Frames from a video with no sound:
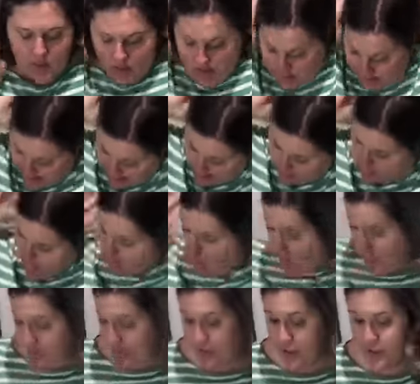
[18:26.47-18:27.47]
that little door
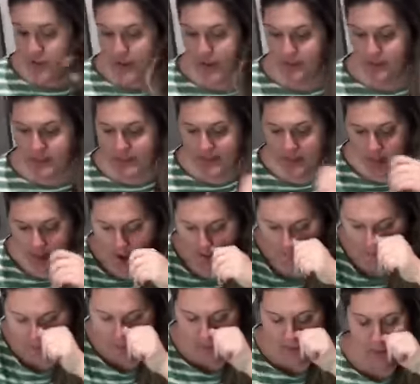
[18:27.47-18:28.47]
hanger's making me so
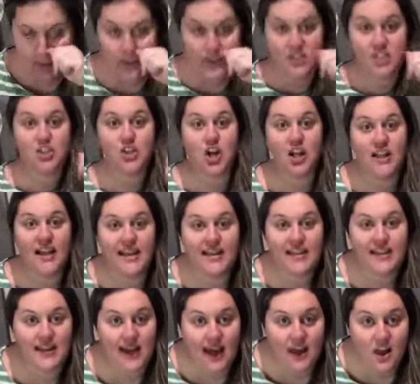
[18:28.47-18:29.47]
happy. Did y'all like
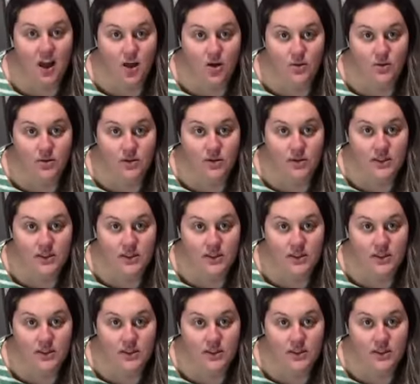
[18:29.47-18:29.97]
the yellow?